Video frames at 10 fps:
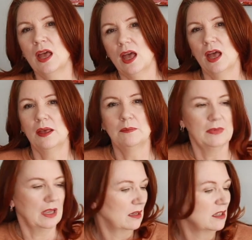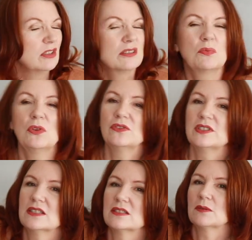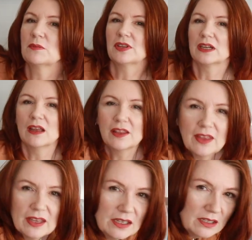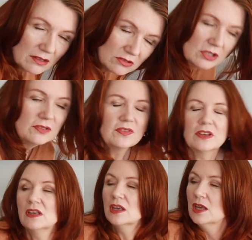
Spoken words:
And I just wanted something like that, you know, just for